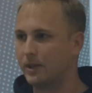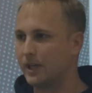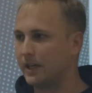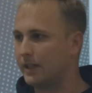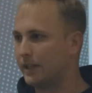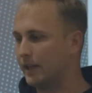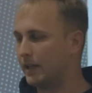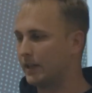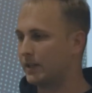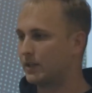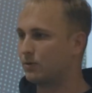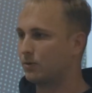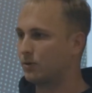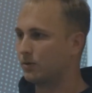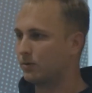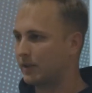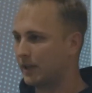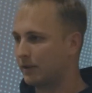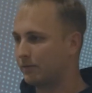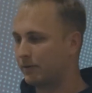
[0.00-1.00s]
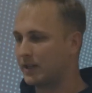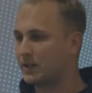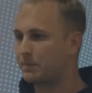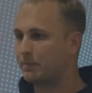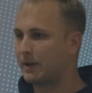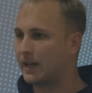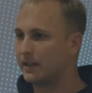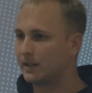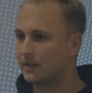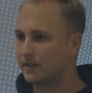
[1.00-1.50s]
The idea is to kind of
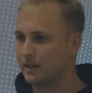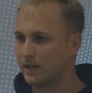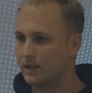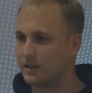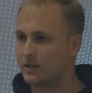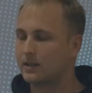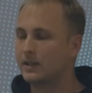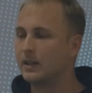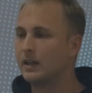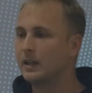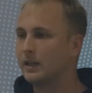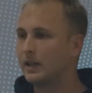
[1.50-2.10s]
expand this